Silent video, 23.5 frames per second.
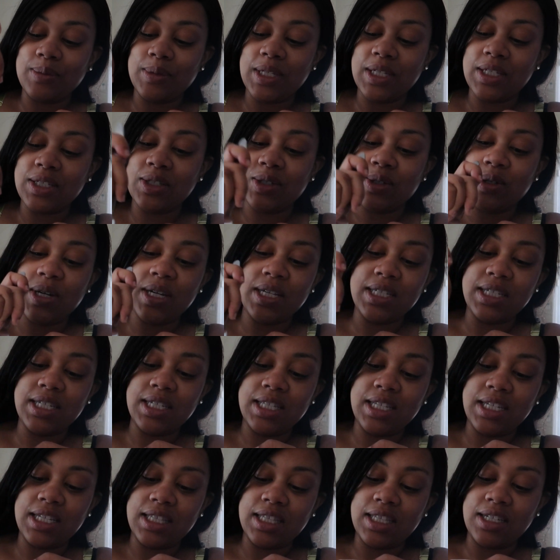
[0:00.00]
That's crazy
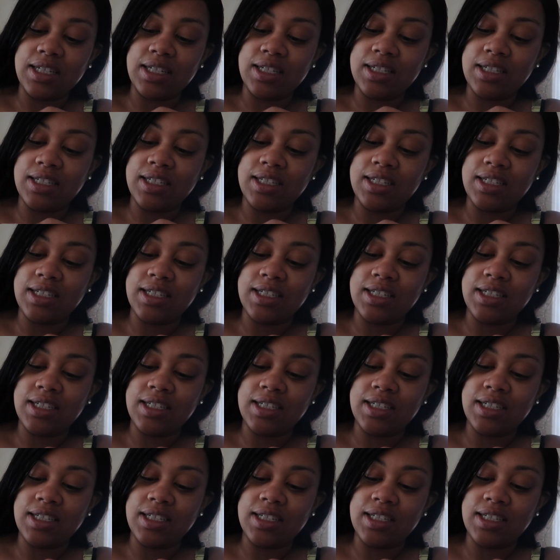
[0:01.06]
that the